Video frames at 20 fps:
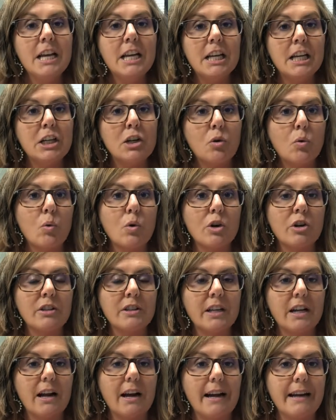in order
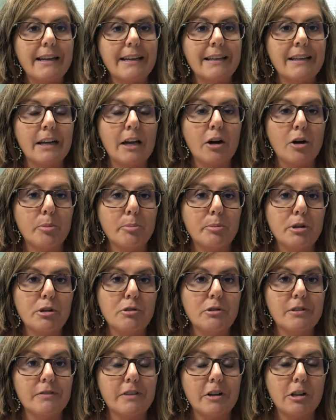that I can help you
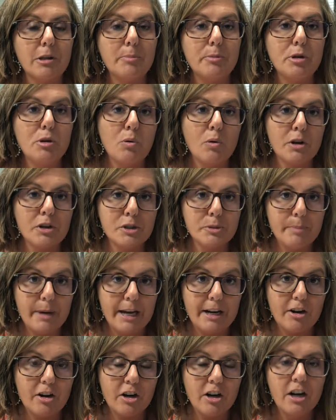develop yours
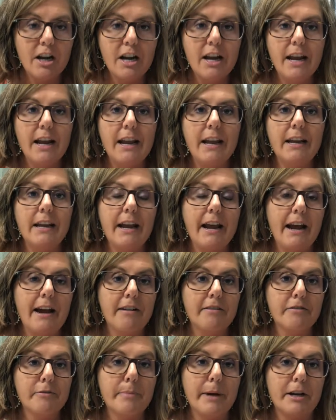better and
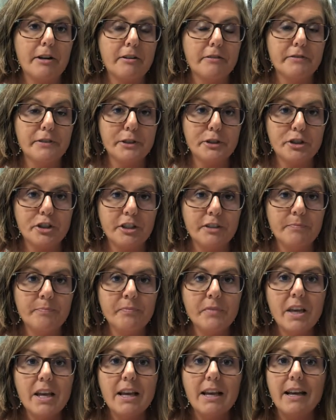have better vision.
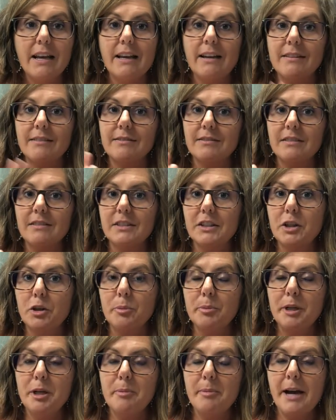A little
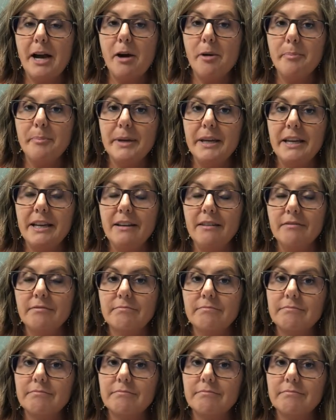bit about me.